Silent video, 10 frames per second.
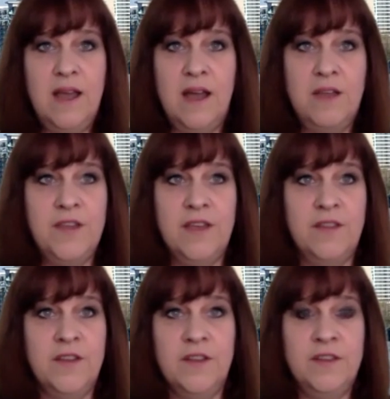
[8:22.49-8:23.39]
I
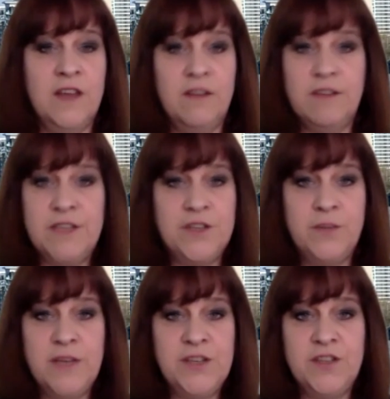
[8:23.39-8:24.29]
think that the current
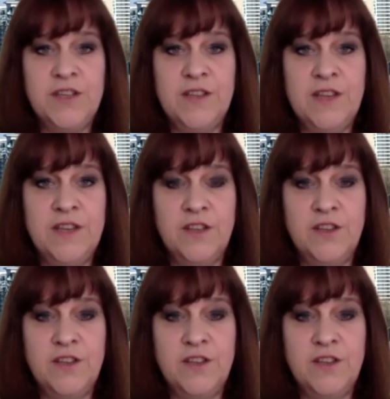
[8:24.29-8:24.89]
situation is